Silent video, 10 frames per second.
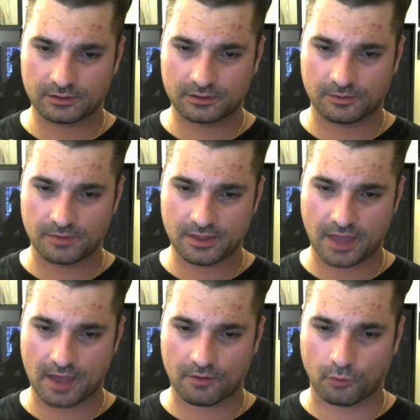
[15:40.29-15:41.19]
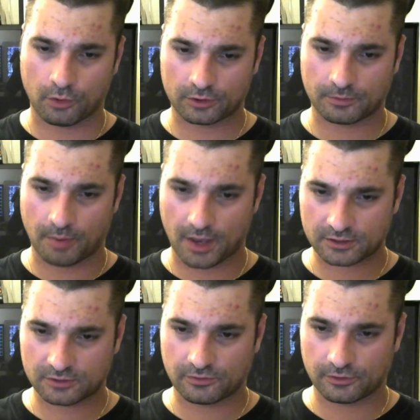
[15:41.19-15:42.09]
to me that worked
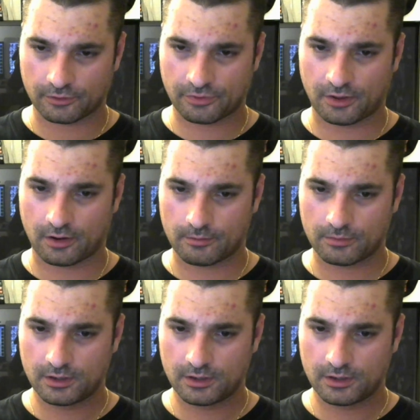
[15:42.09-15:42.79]
best for your thumb,